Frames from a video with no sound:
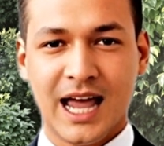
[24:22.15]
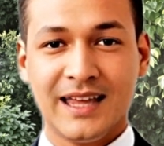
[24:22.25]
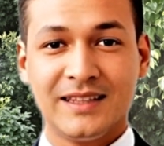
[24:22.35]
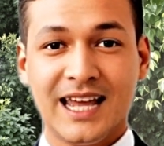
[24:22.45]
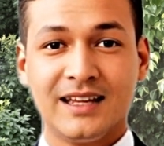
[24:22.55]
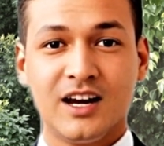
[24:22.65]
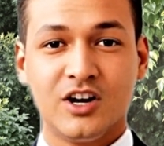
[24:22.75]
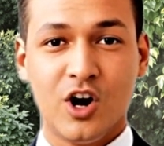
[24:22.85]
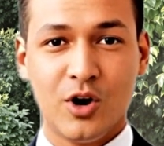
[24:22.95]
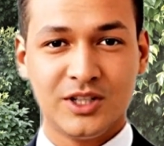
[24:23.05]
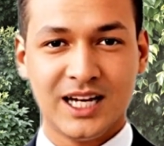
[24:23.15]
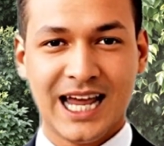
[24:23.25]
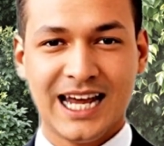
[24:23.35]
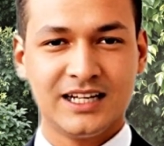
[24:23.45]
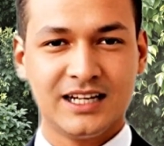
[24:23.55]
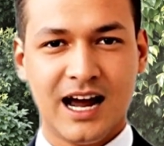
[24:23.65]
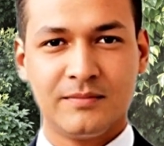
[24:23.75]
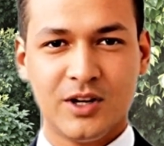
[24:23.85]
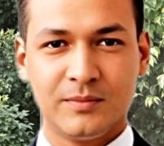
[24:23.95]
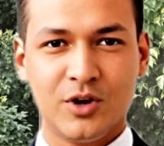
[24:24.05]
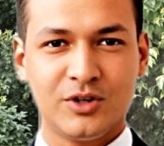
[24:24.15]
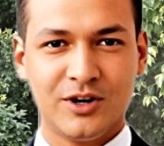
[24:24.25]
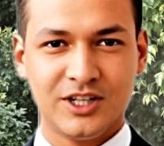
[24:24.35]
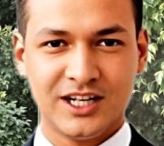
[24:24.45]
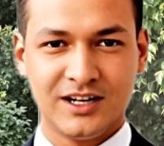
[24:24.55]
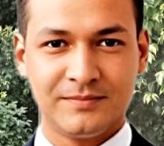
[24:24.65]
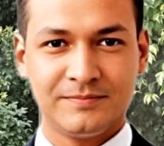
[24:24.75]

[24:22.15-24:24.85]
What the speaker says: and then no more than 8 to 9 millimoles per liter.